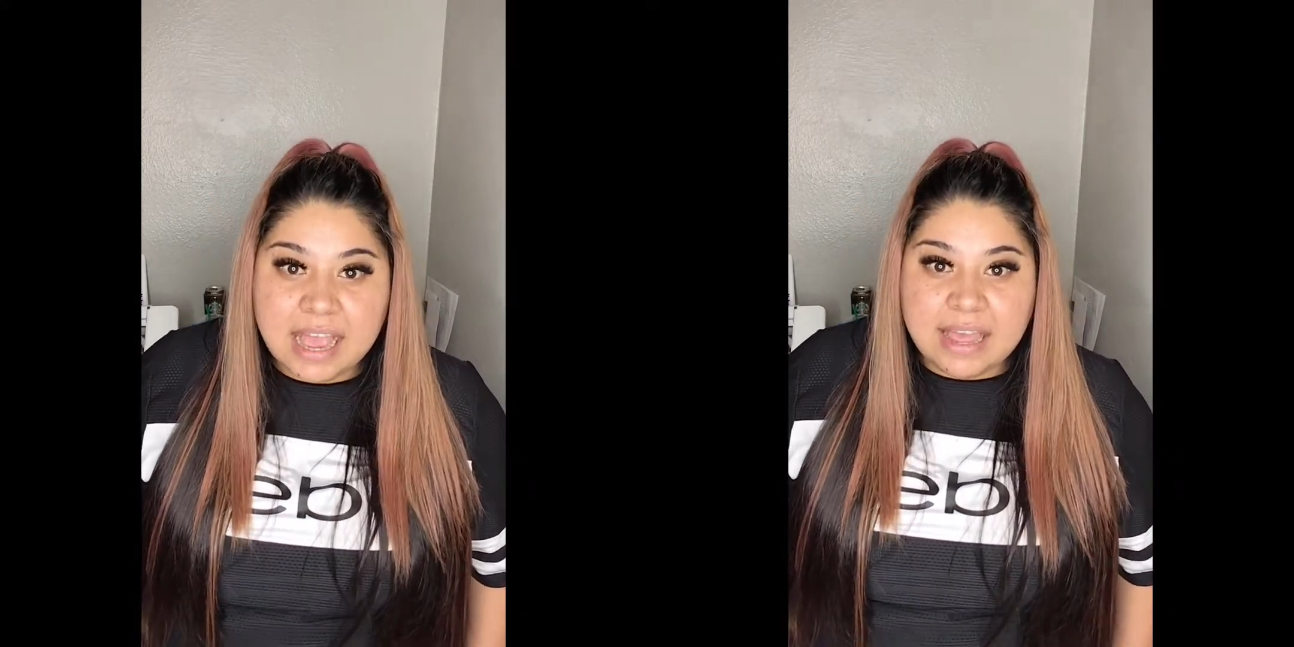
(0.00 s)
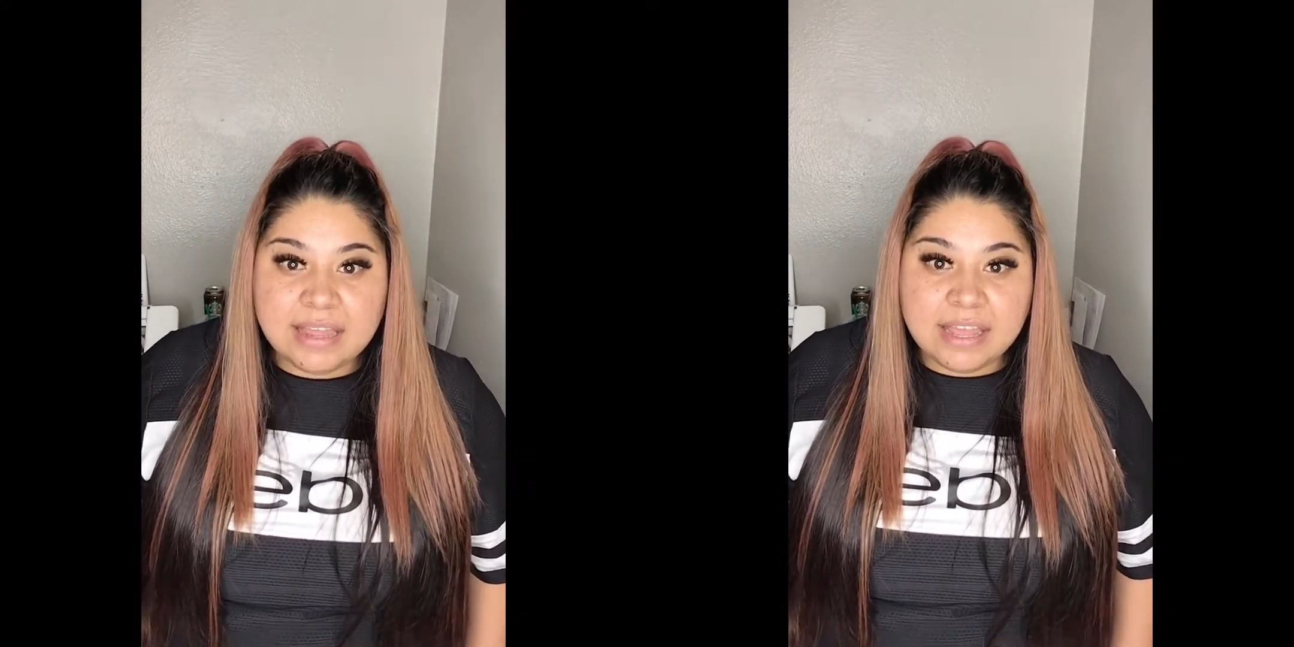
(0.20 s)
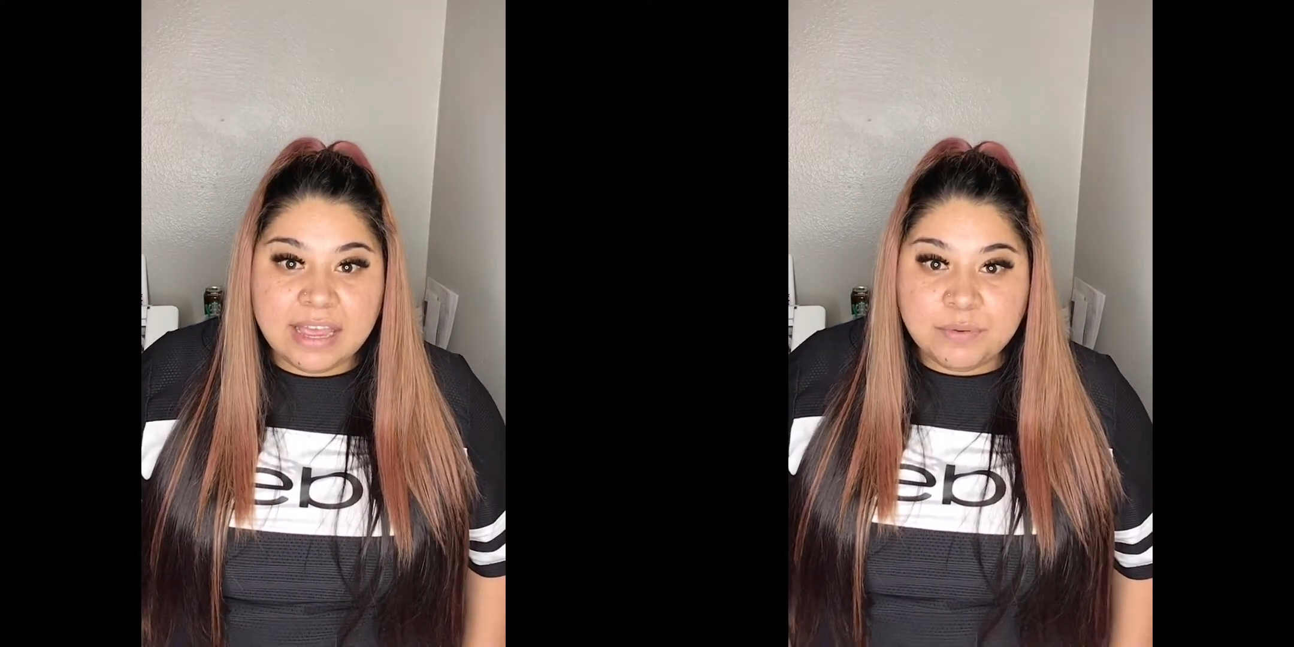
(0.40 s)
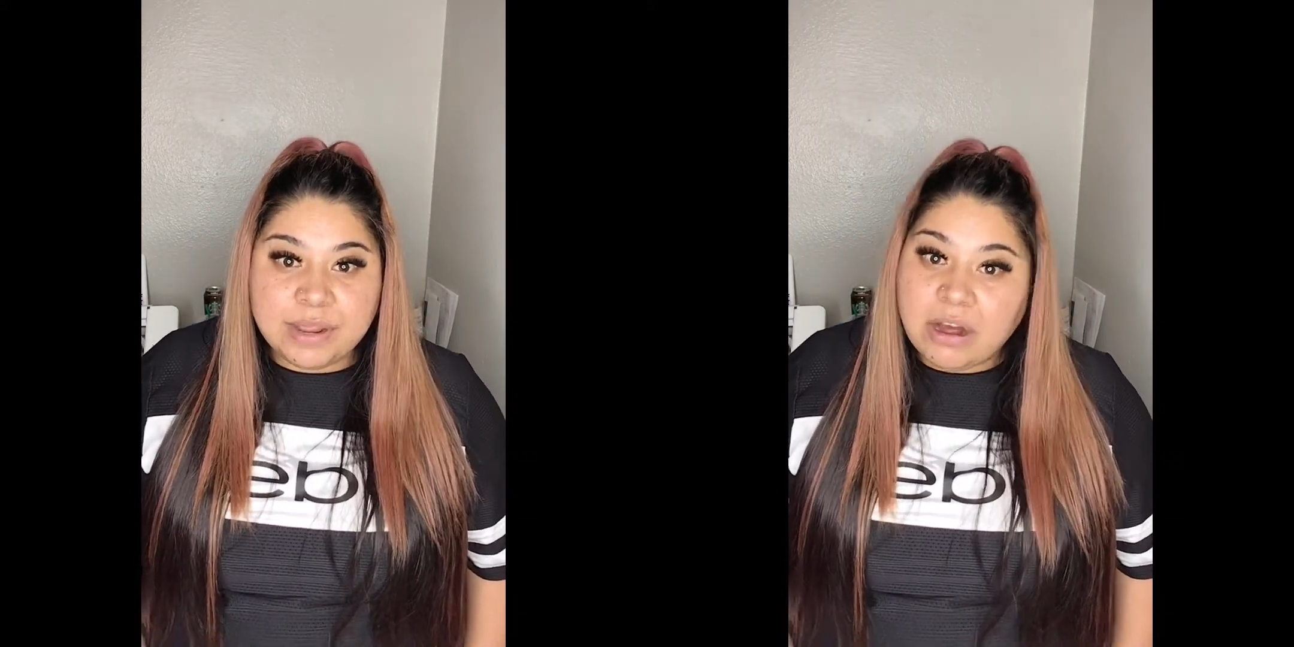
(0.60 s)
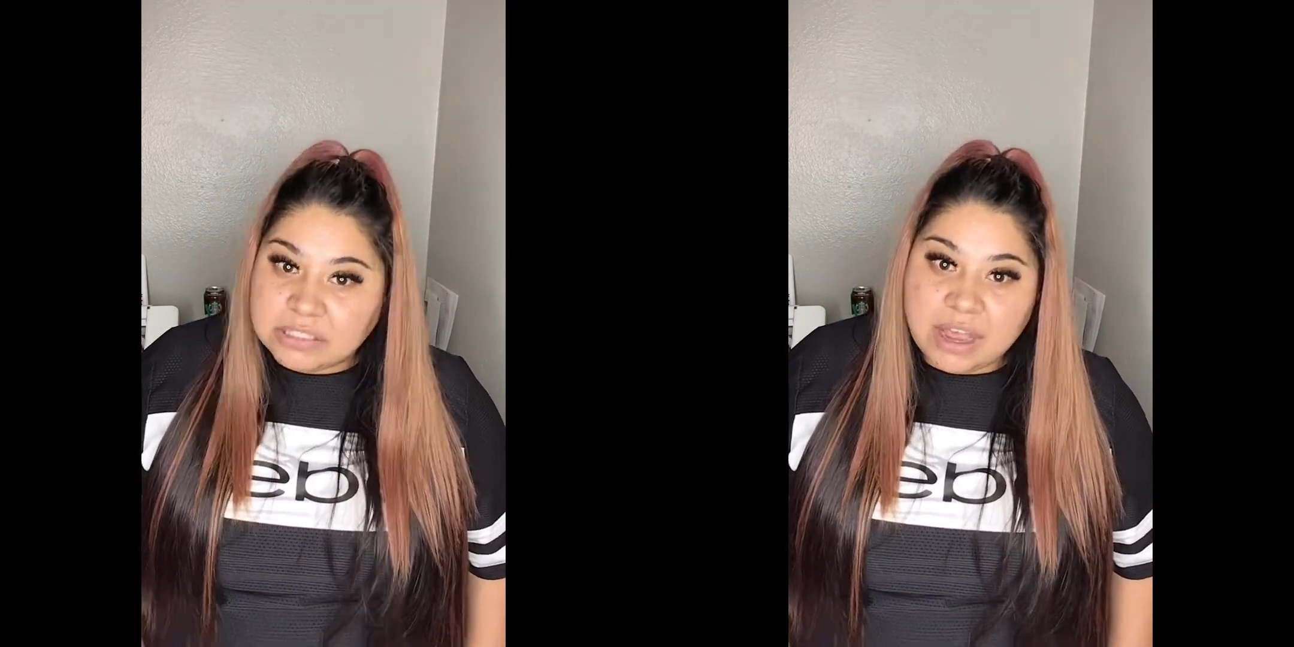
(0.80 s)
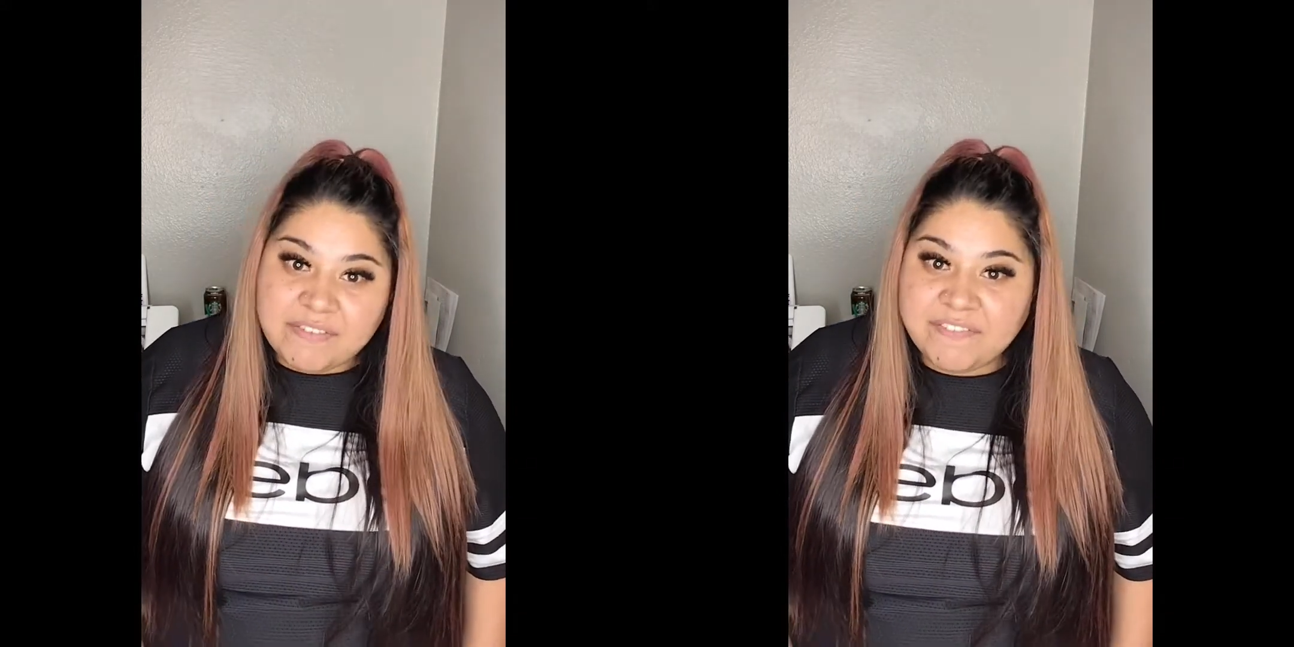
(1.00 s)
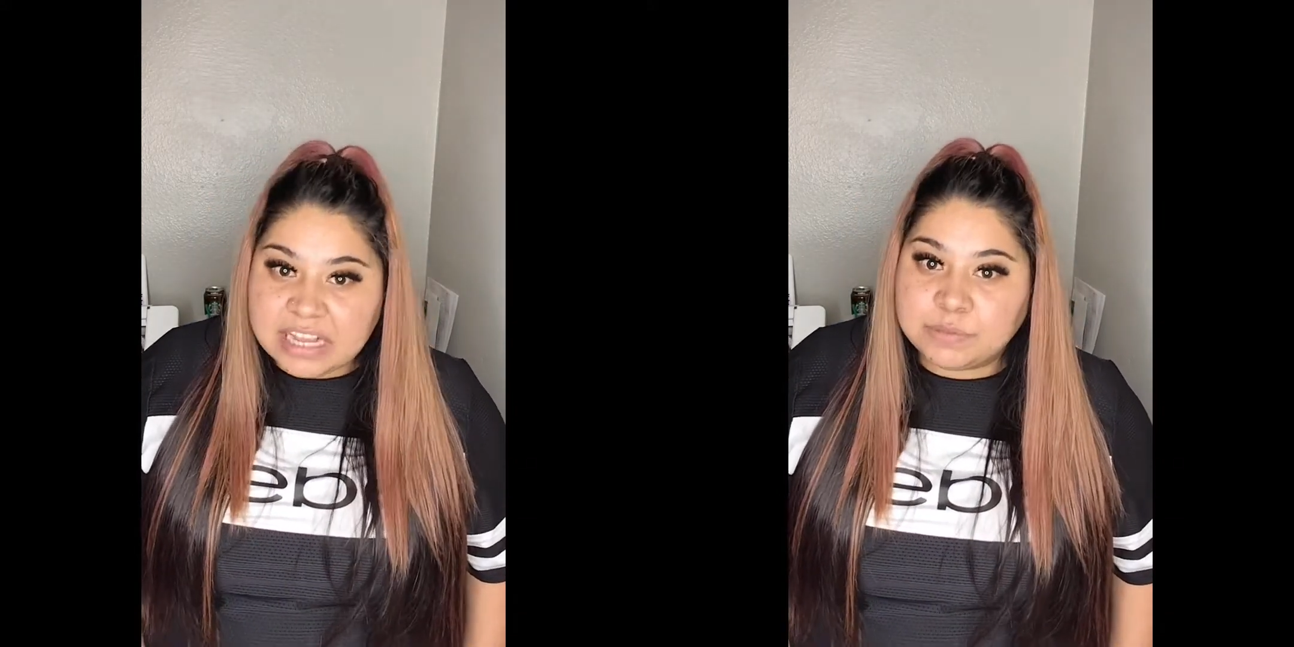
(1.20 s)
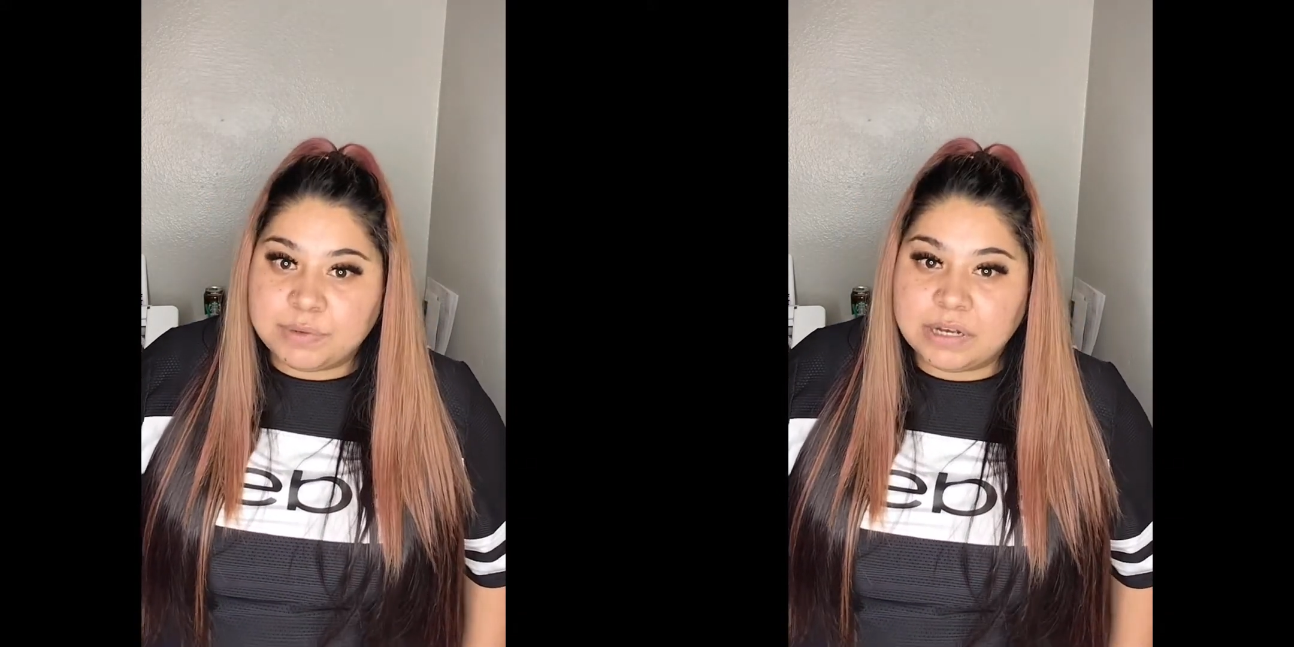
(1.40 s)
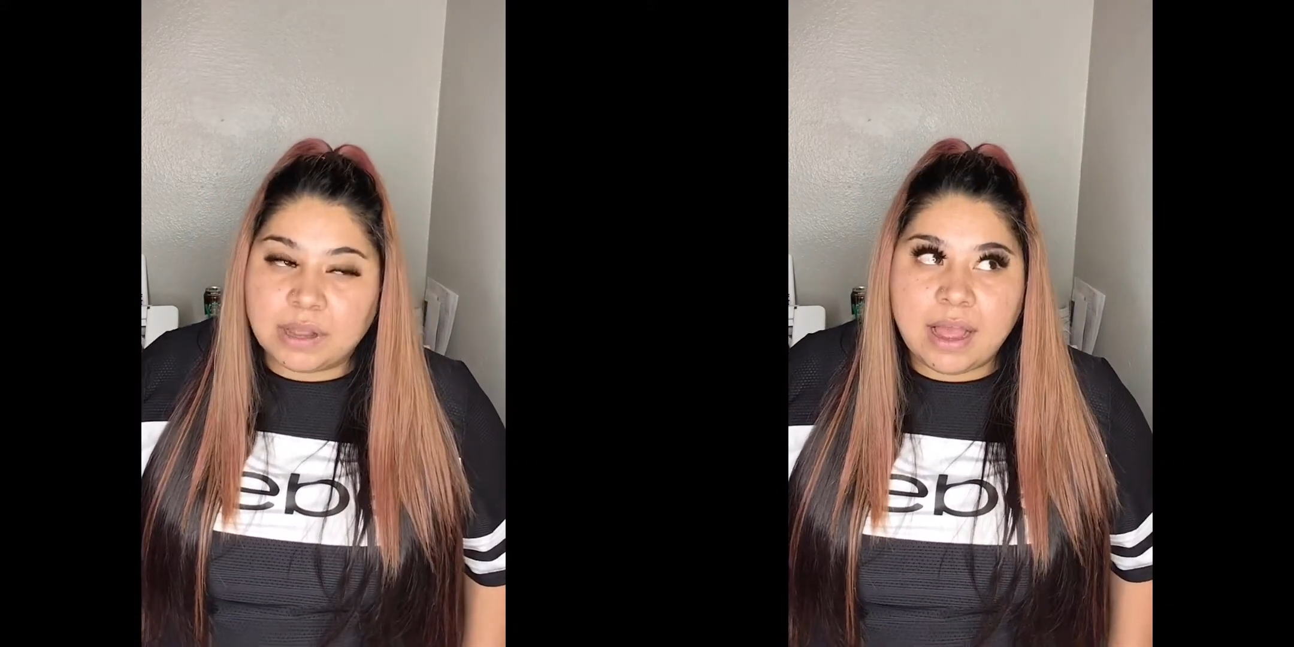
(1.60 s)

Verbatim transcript: And then we also have a Facebook.